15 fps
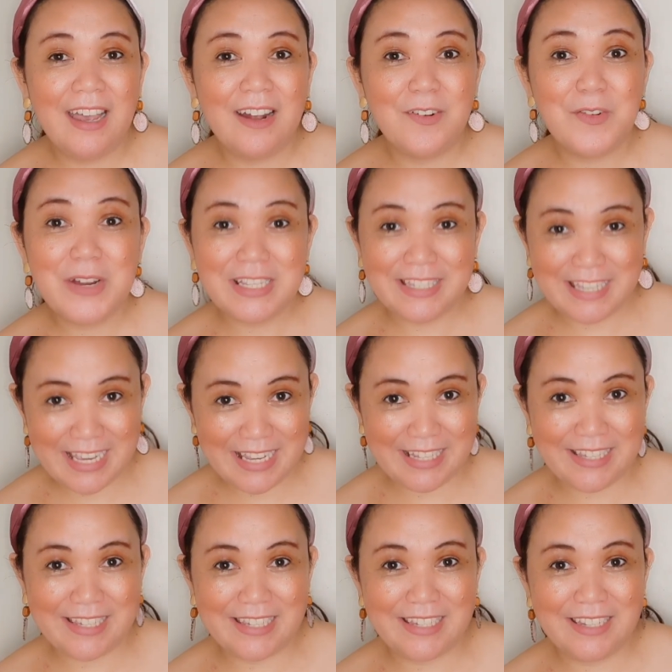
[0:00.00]

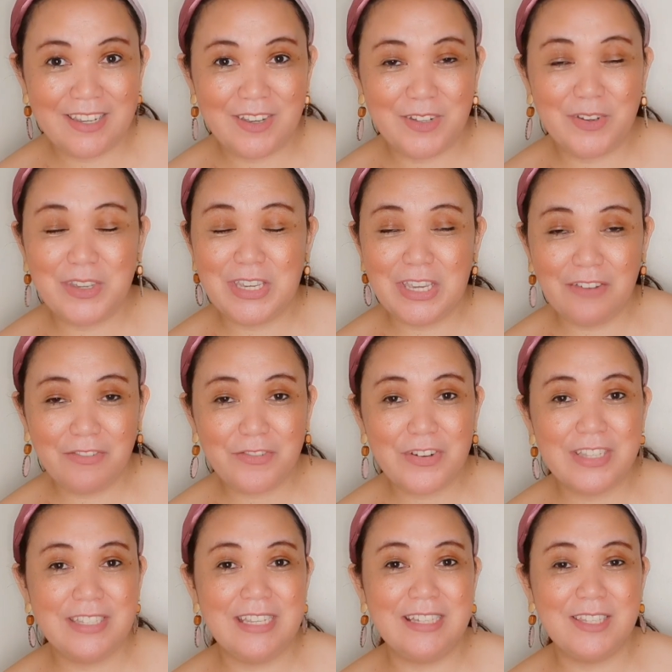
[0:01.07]
receipts, gift
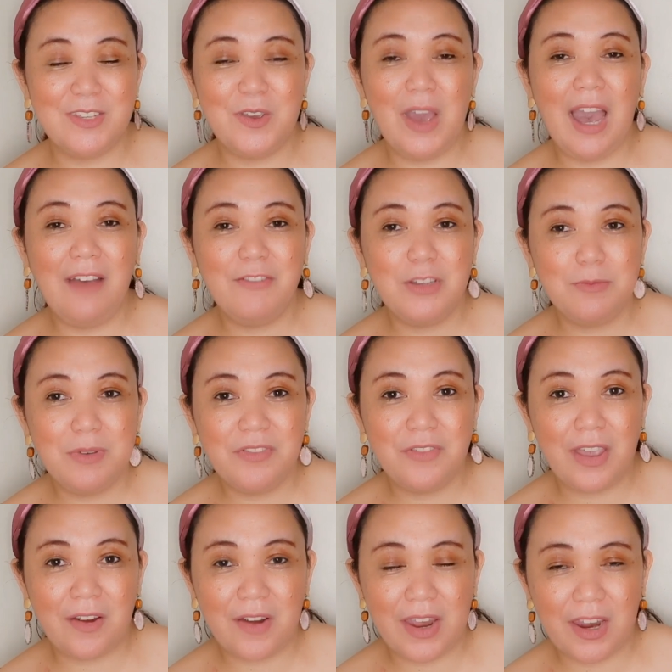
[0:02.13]
receipts. So you have to be
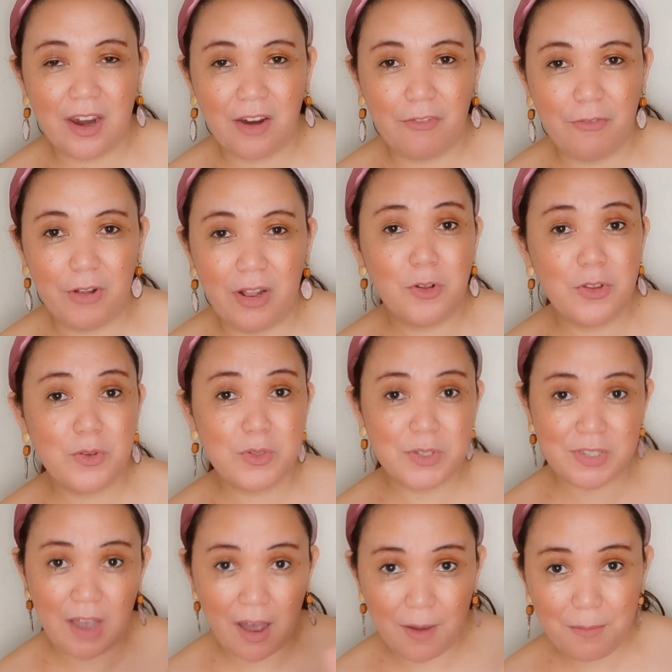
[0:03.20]
very careful. Although
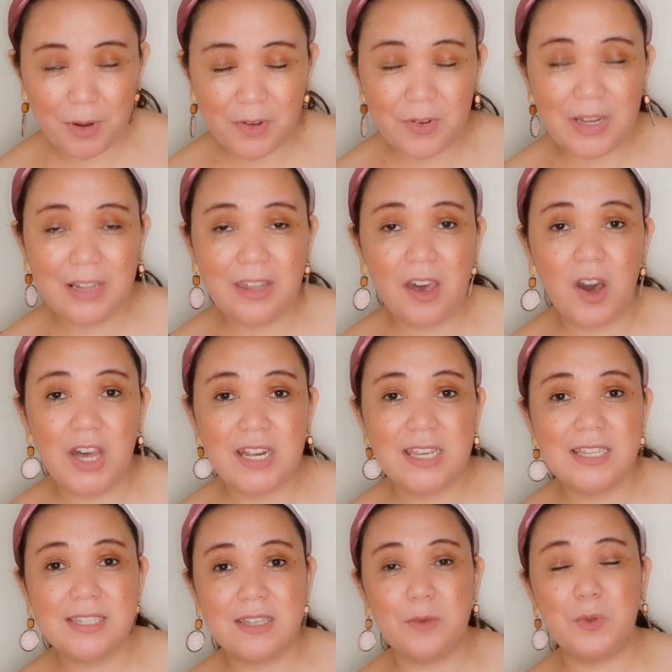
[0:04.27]
some are really
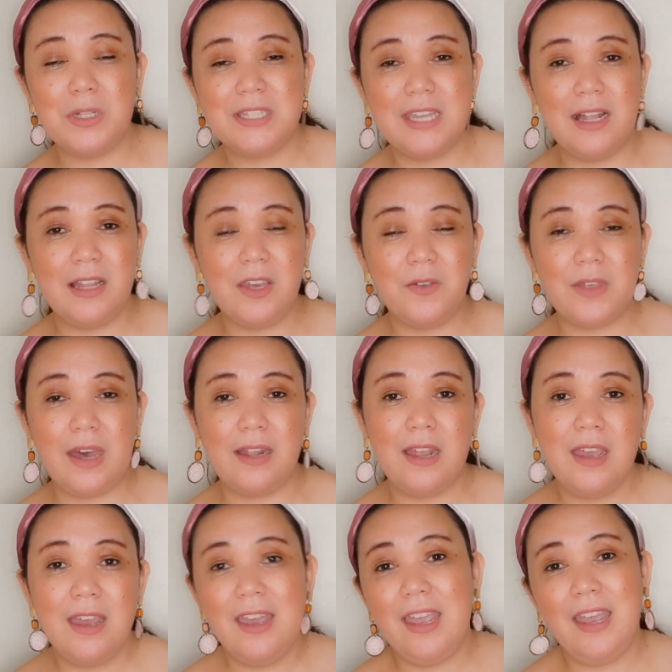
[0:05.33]
honest, they will tell you that,
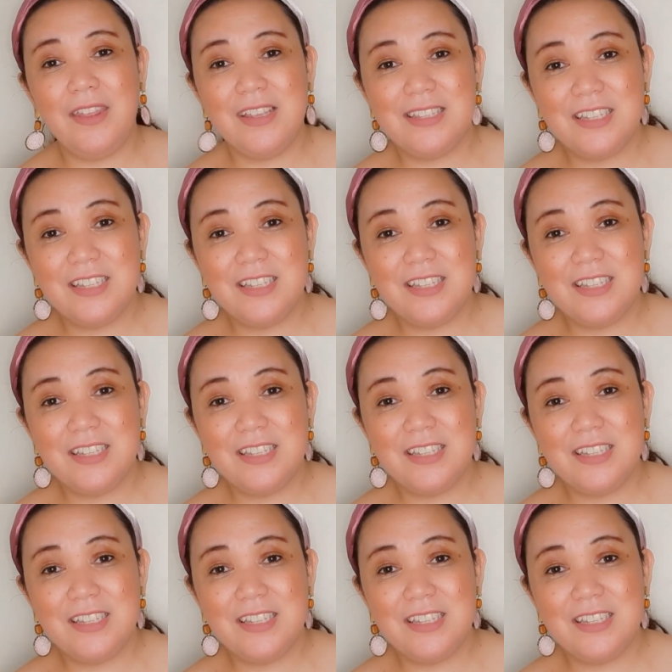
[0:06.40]
hey, this